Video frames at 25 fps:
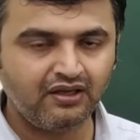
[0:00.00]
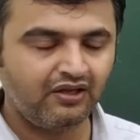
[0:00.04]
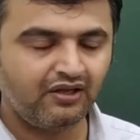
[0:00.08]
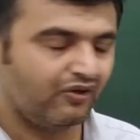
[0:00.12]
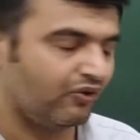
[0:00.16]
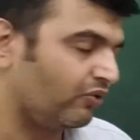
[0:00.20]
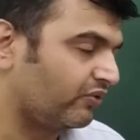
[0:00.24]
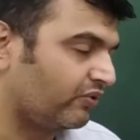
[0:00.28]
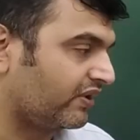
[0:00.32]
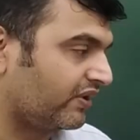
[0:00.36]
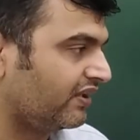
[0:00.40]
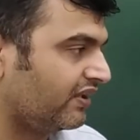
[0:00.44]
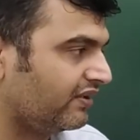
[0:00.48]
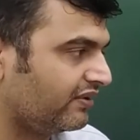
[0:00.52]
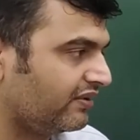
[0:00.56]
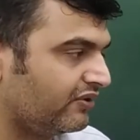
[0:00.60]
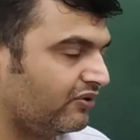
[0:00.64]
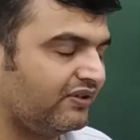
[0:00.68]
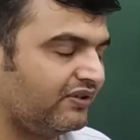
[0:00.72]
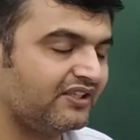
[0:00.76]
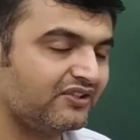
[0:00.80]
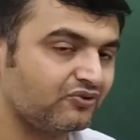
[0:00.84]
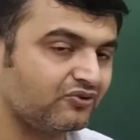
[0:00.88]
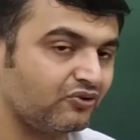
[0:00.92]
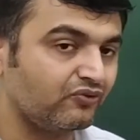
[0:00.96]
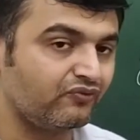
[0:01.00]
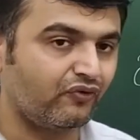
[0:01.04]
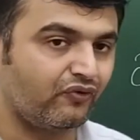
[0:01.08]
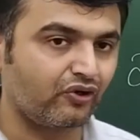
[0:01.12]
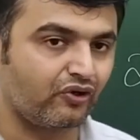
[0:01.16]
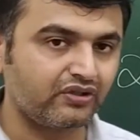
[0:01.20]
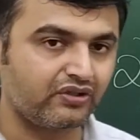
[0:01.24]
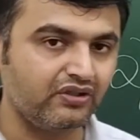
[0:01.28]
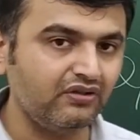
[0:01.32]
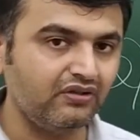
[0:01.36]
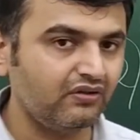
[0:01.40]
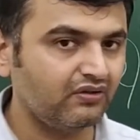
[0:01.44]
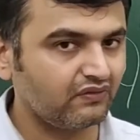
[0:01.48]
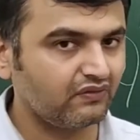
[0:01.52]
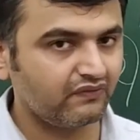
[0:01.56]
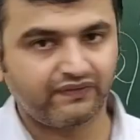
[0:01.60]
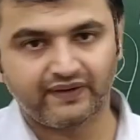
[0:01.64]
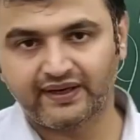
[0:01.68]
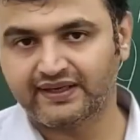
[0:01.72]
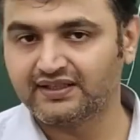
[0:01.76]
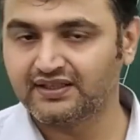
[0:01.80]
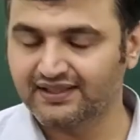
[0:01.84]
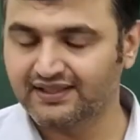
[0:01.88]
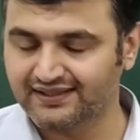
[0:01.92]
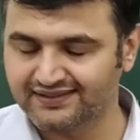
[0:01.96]
Okay, now let's go for the
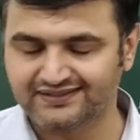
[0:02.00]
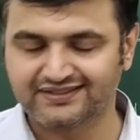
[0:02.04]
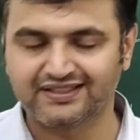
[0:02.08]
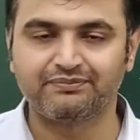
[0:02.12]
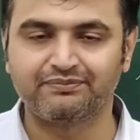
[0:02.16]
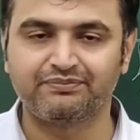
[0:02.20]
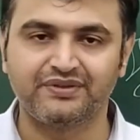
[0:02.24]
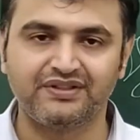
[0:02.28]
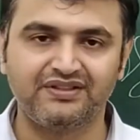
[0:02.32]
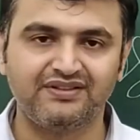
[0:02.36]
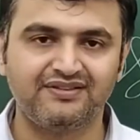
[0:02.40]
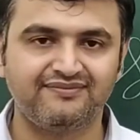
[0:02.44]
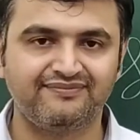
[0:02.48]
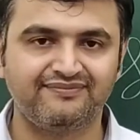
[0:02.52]
final example.